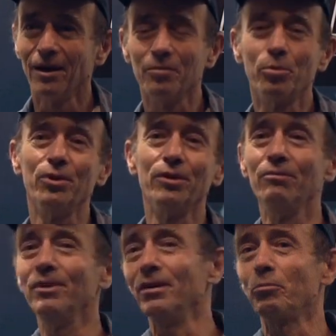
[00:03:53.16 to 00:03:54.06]
I
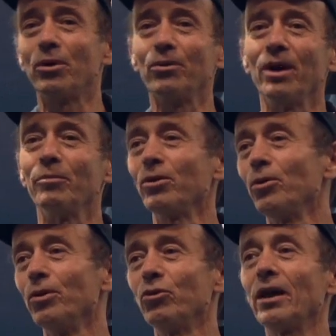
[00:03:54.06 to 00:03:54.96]
put in the program, I
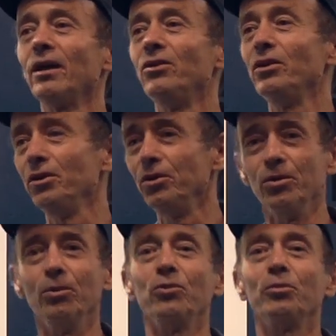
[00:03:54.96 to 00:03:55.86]
call this
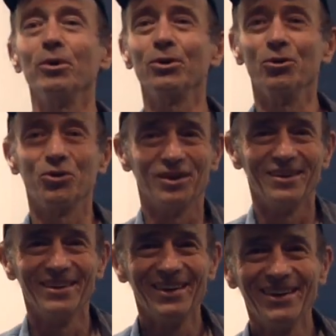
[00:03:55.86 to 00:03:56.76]
anti-news, because
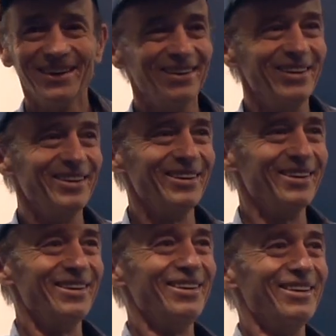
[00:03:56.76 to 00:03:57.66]

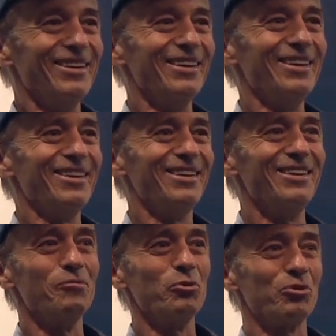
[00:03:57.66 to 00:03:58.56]

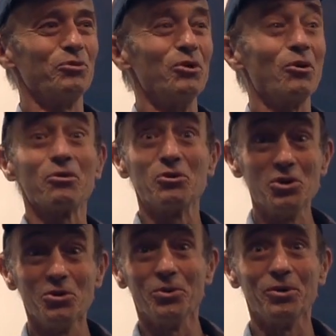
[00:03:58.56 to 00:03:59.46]
it was not
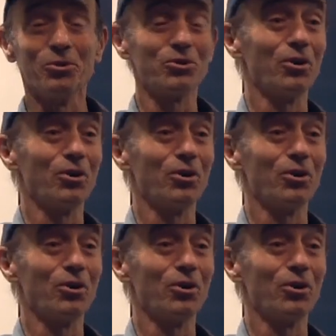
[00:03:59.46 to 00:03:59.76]
new, it was